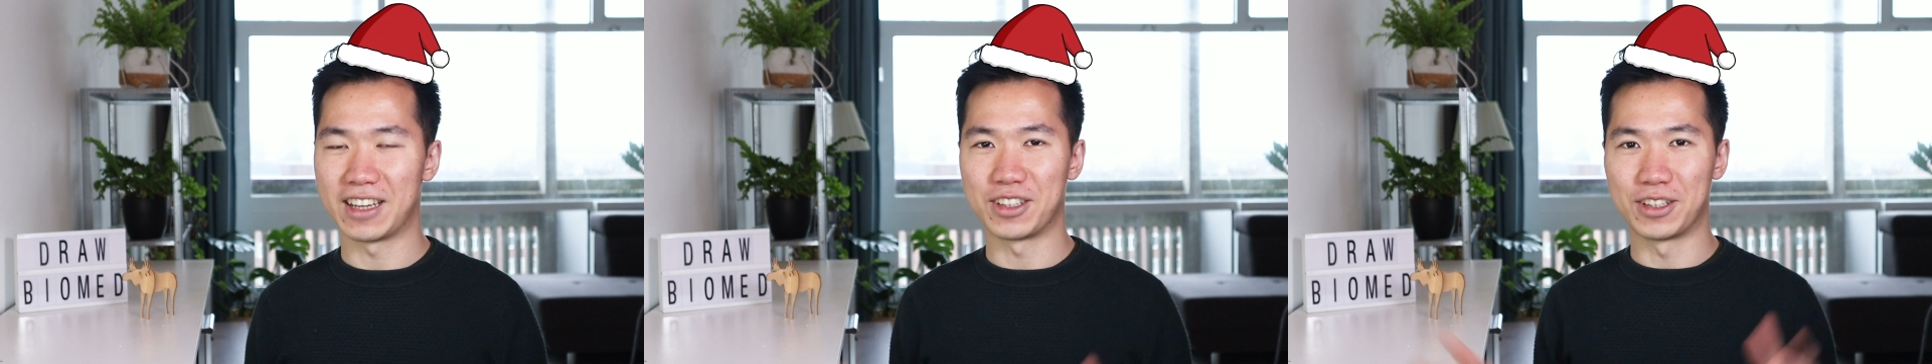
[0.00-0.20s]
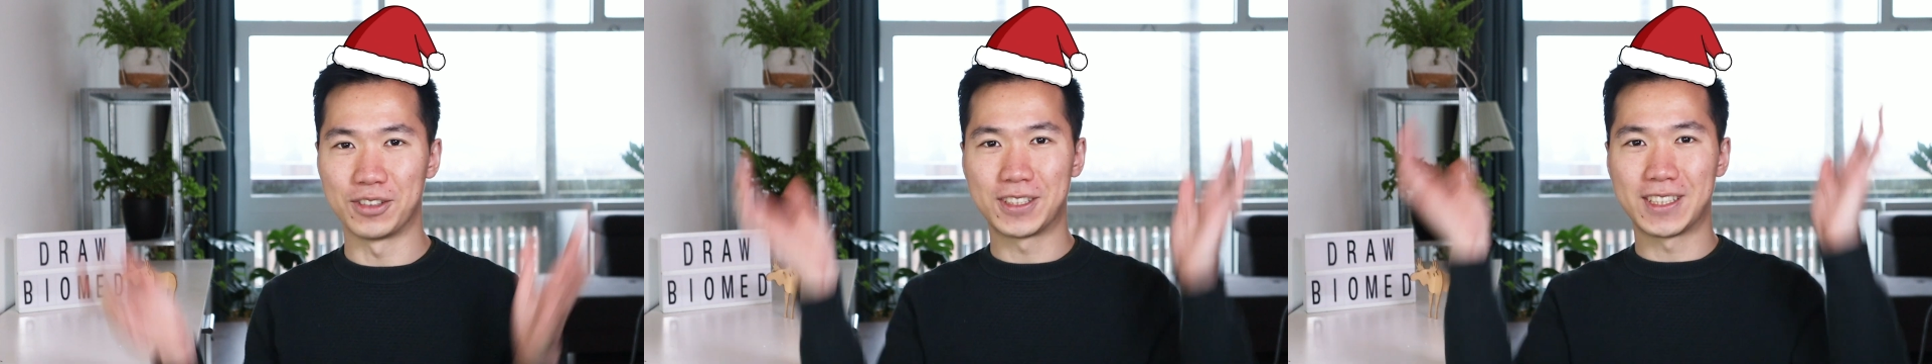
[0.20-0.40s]

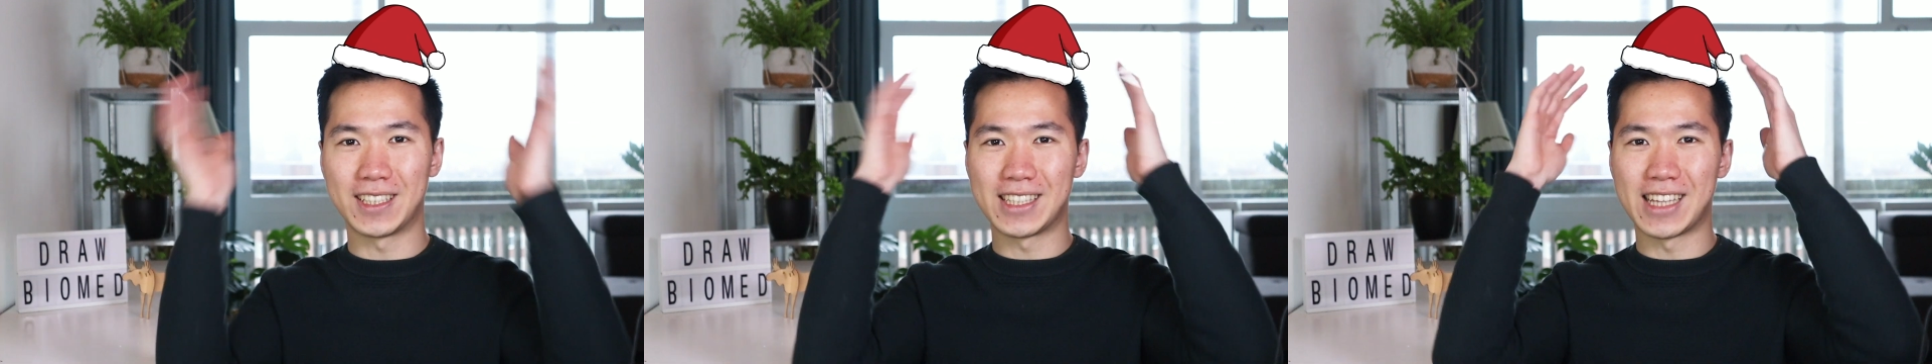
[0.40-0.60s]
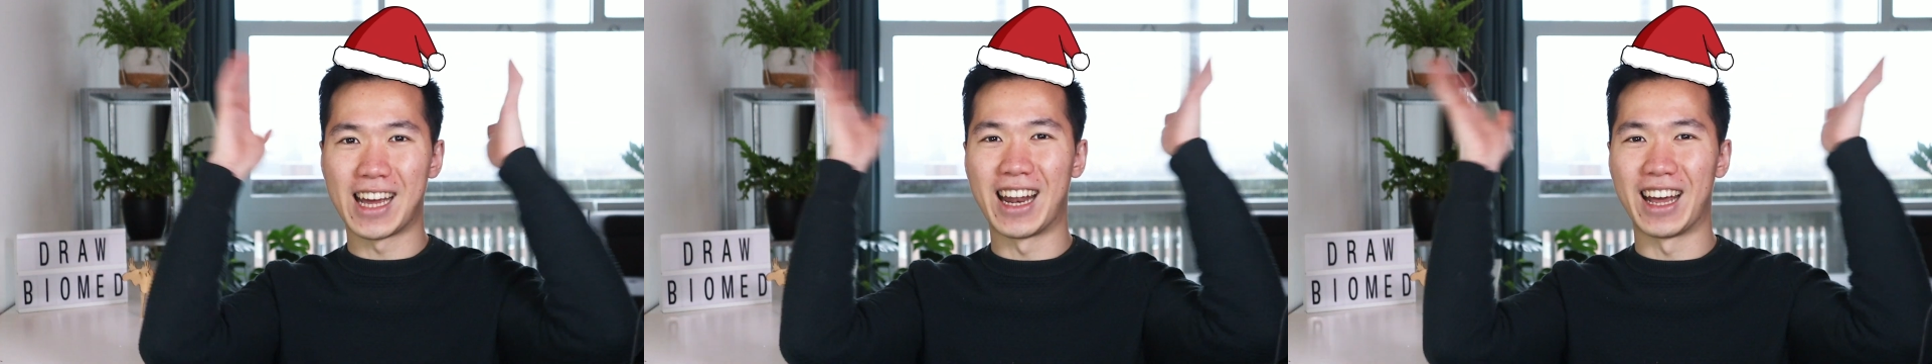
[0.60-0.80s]
you
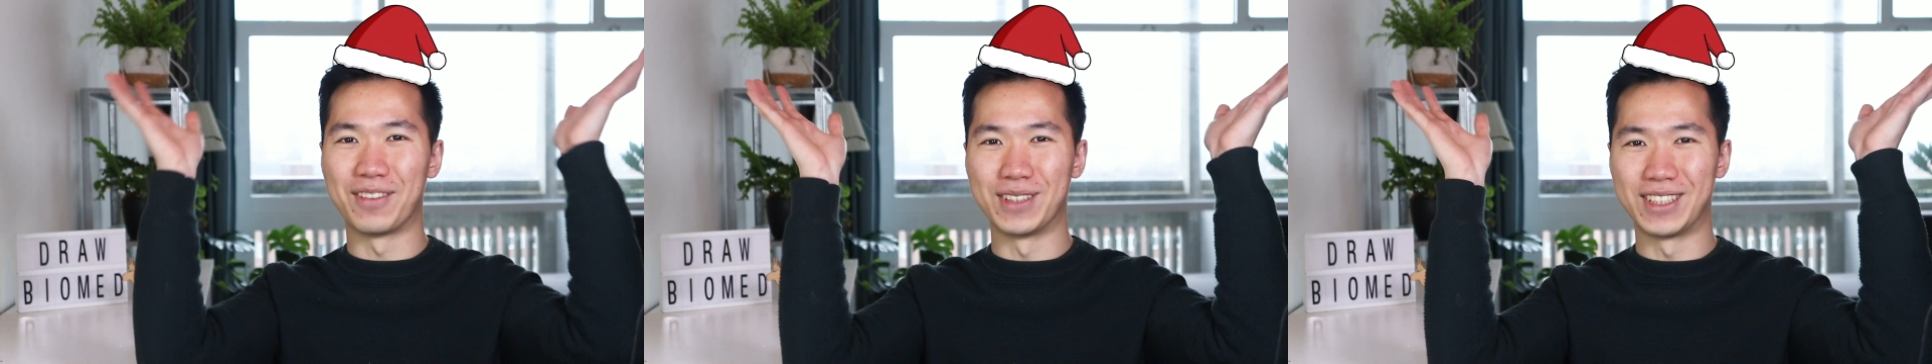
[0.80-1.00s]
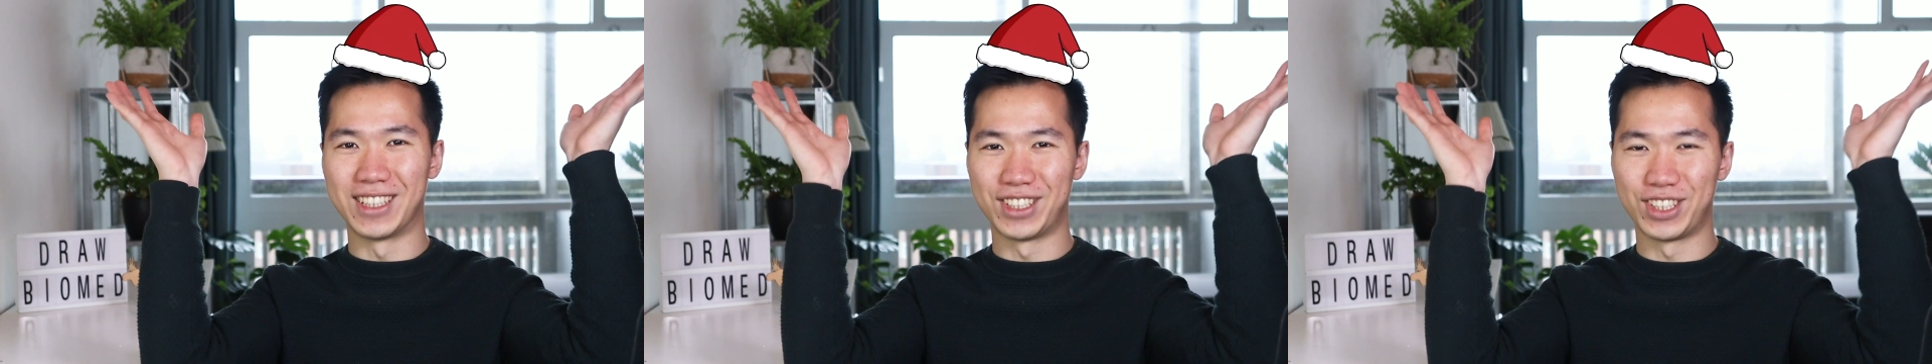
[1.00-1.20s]
see that I
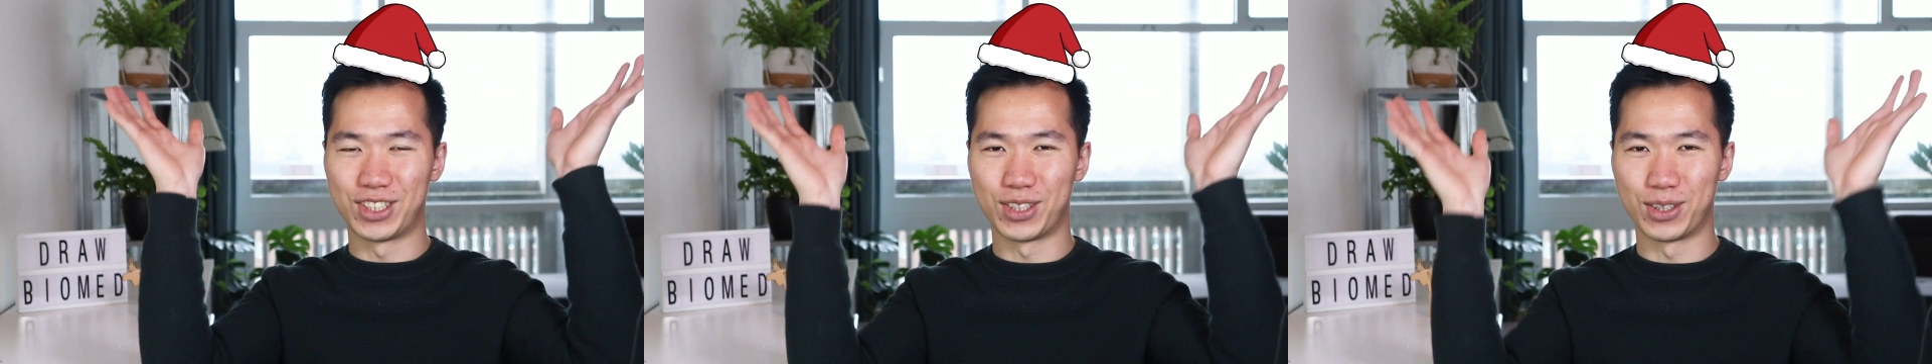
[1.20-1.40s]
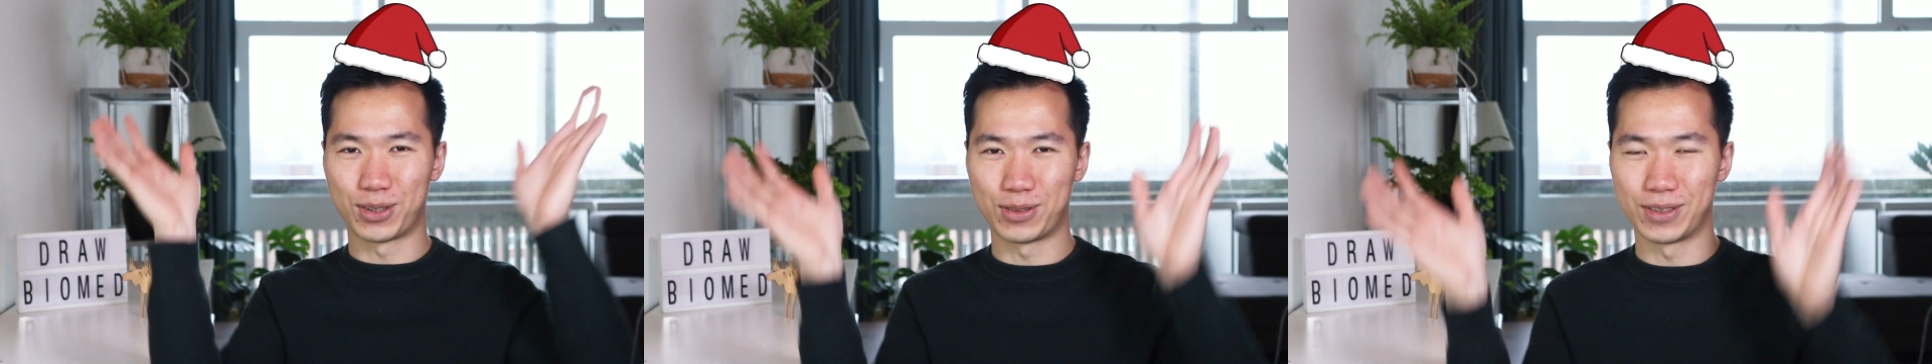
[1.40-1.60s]
have a
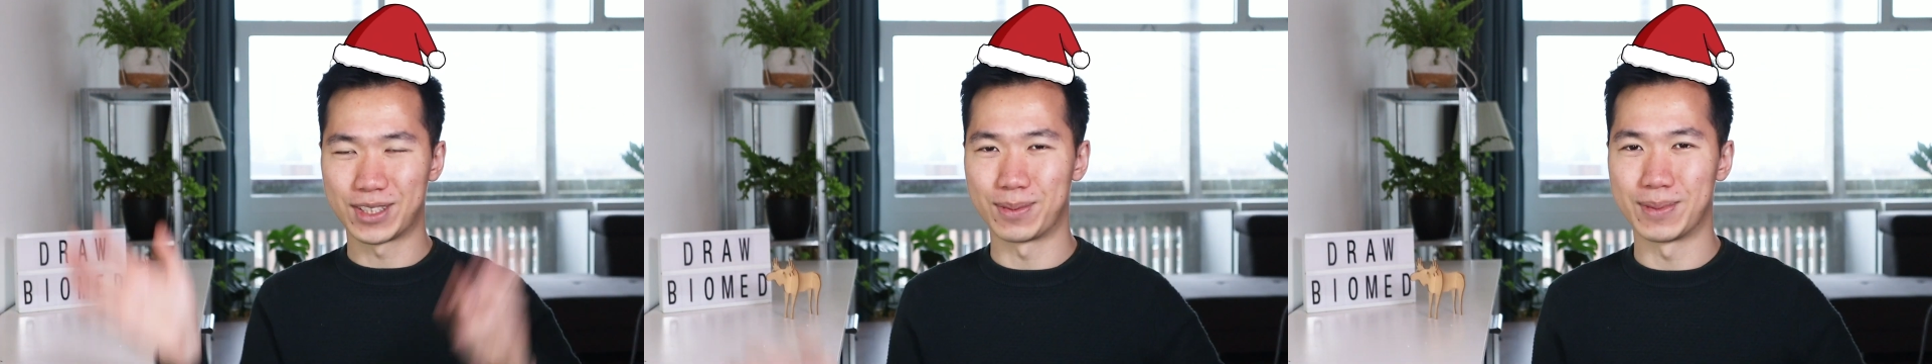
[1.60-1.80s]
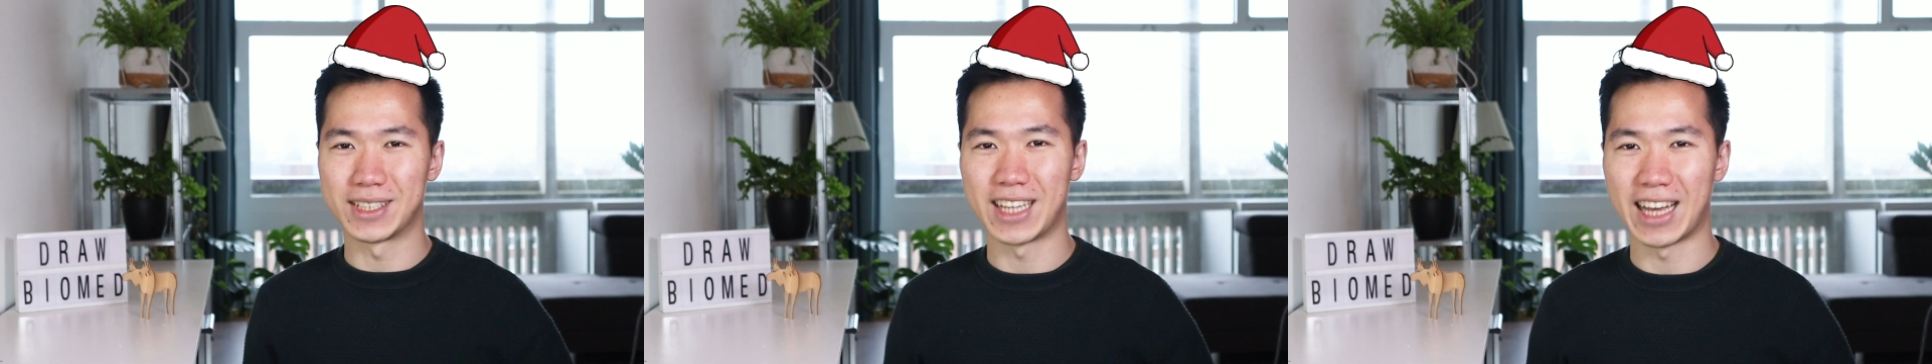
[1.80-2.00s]
digital
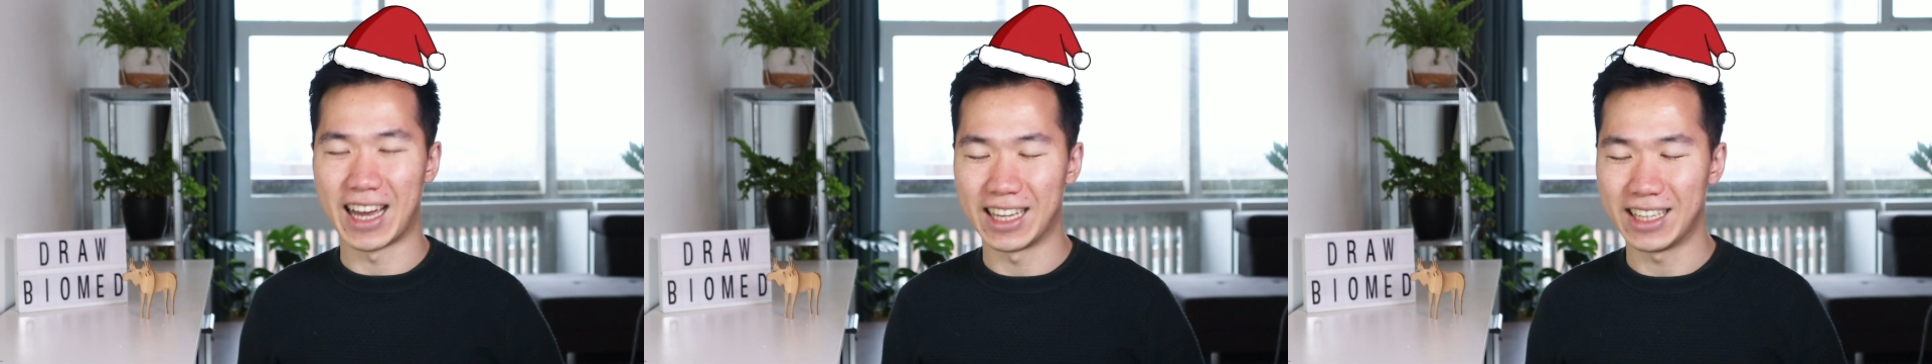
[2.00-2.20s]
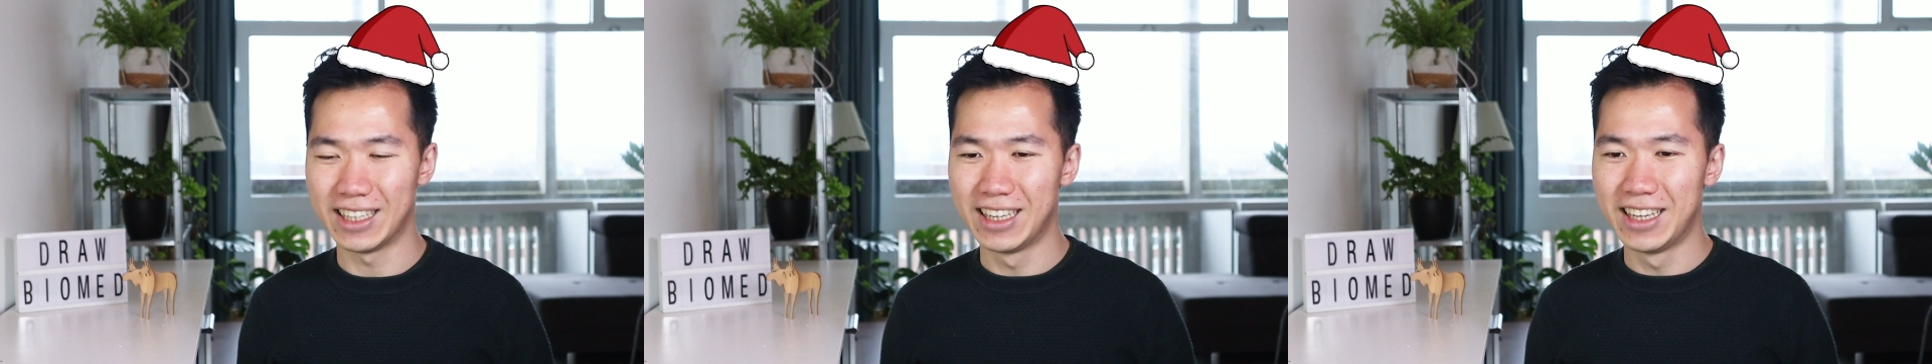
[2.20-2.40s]
Christmas
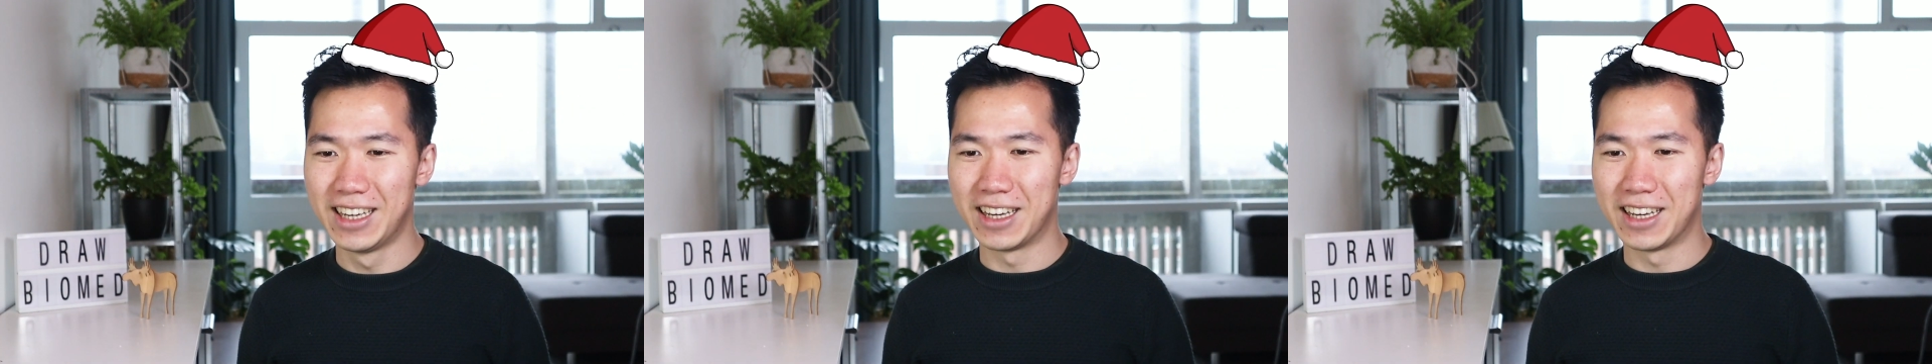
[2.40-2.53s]
hat